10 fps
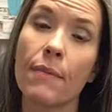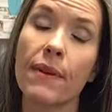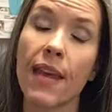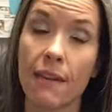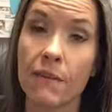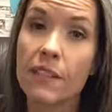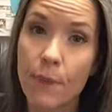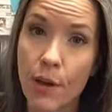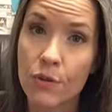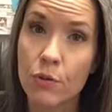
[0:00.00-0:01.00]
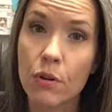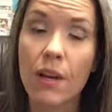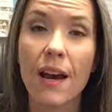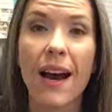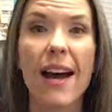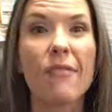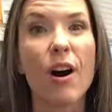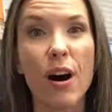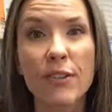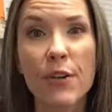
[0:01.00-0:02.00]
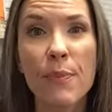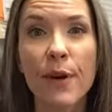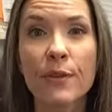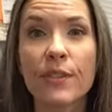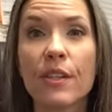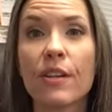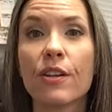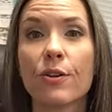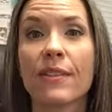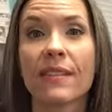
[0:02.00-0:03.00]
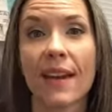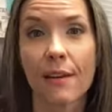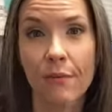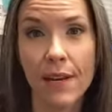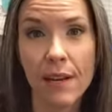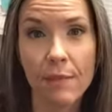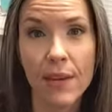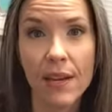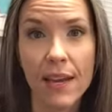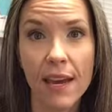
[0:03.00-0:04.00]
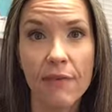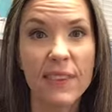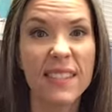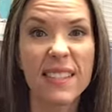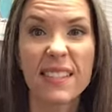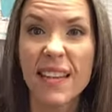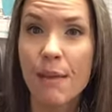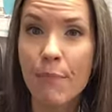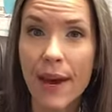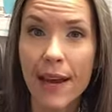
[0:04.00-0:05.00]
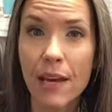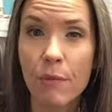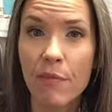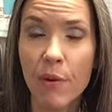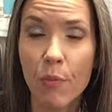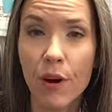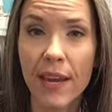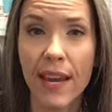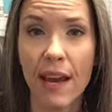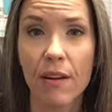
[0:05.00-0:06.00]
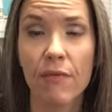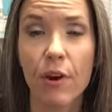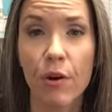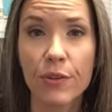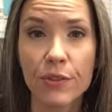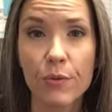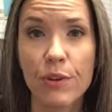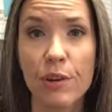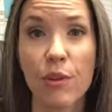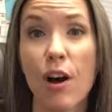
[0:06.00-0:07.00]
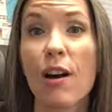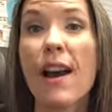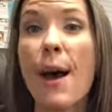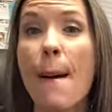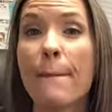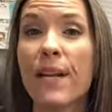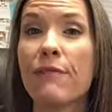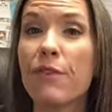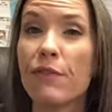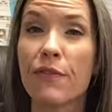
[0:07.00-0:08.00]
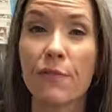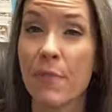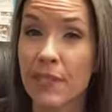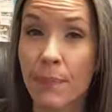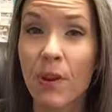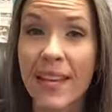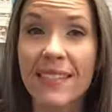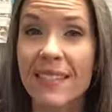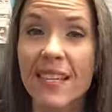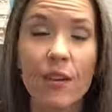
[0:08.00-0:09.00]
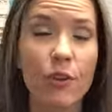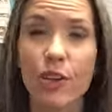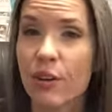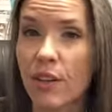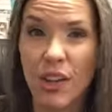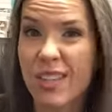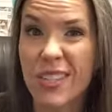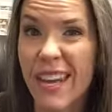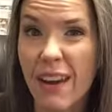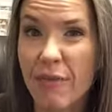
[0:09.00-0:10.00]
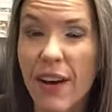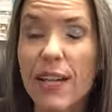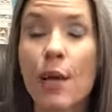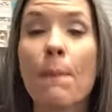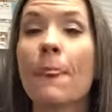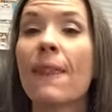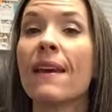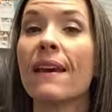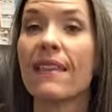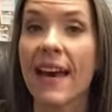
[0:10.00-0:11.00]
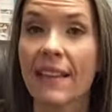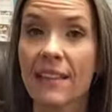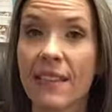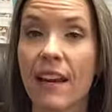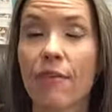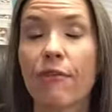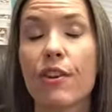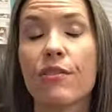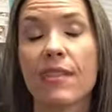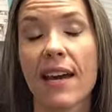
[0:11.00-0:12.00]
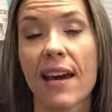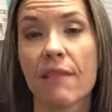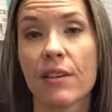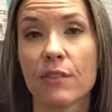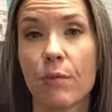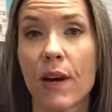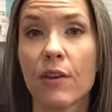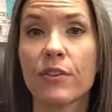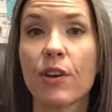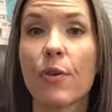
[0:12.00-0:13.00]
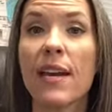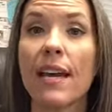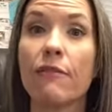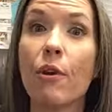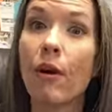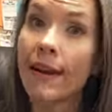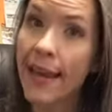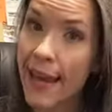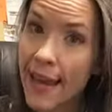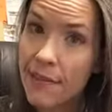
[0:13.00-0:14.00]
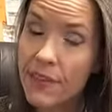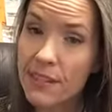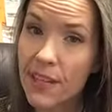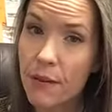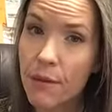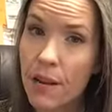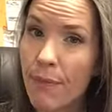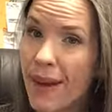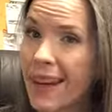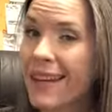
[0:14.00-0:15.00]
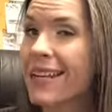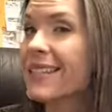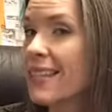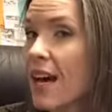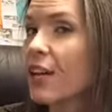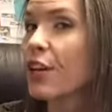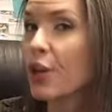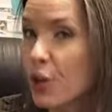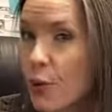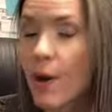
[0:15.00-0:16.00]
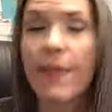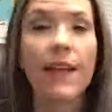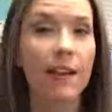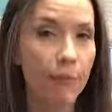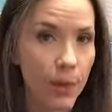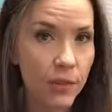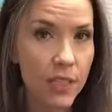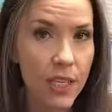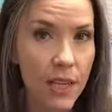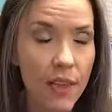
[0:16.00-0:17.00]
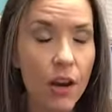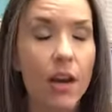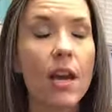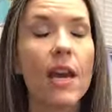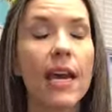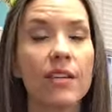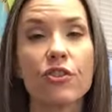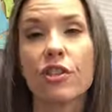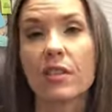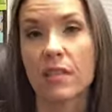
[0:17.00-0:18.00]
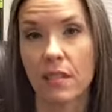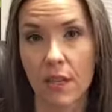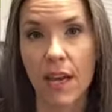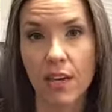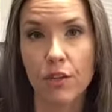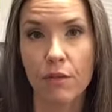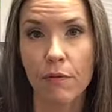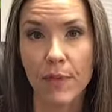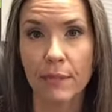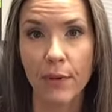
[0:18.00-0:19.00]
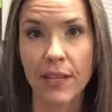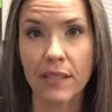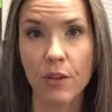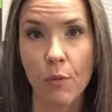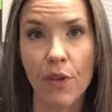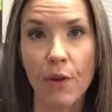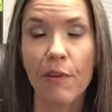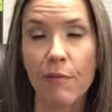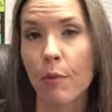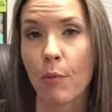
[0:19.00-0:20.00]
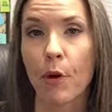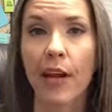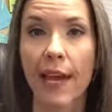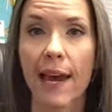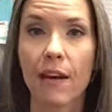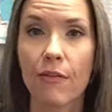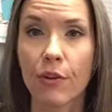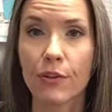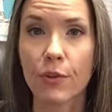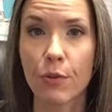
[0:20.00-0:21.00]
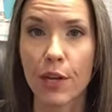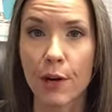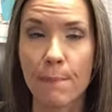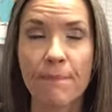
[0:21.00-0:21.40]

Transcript: Canvas module. I've also posted your sight reading PDF. It's the same packet we've been working out of all school year long, but if you've misplaced it or you just can't find it, that's there for you to have as well. So if you already have the sight reading packet, it's not a new one that I've posted in there. It's just in case you've misplaced the one that we've been working out of all school year.